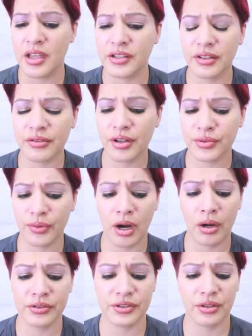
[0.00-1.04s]
So those were
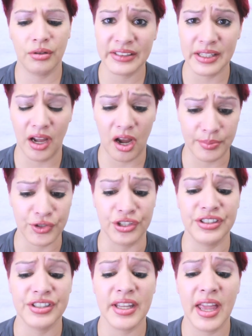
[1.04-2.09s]
also
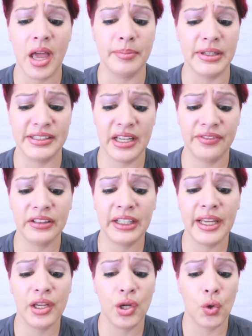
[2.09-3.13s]
options, but
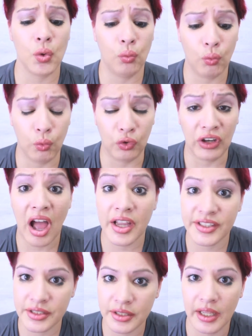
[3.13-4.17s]
definitely
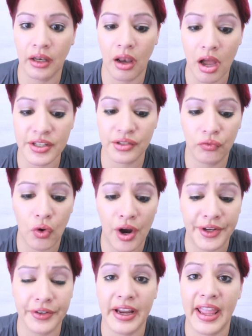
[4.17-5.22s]
lots and lots of
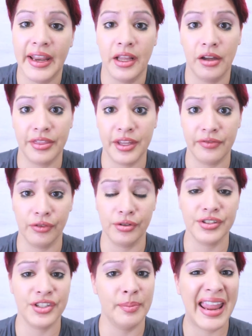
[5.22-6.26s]
water and healthy
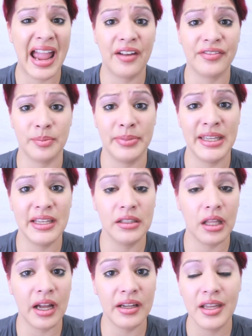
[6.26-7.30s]
fruits. You may have to pee a
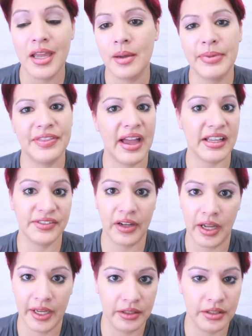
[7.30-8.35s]
lot, but that's
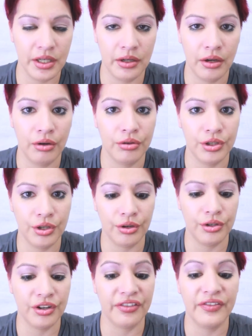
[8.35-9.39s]
fine. You know,
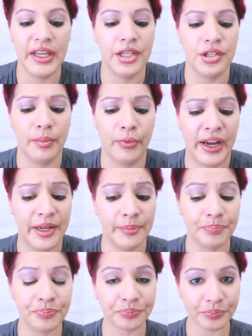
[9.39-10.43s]
you're feeding your brain.
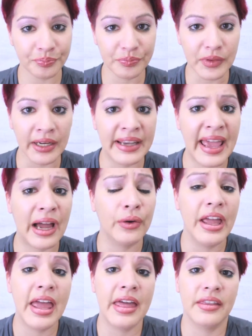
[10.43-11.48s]
Now,
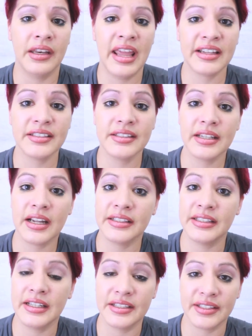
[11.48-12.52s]
the next thing I
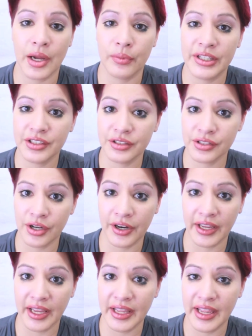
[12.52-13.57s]
did is I went to
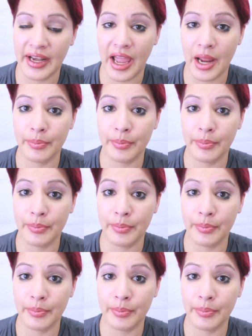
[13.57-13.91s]
Target and I